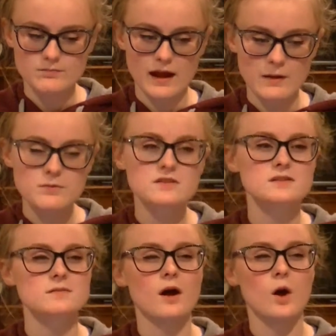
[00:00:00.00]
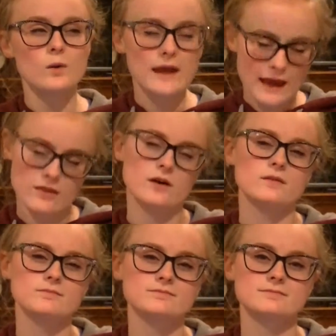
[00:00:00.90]
I was okay though.
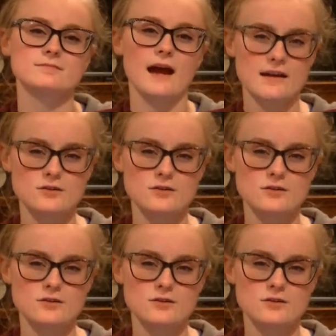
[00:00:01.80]
I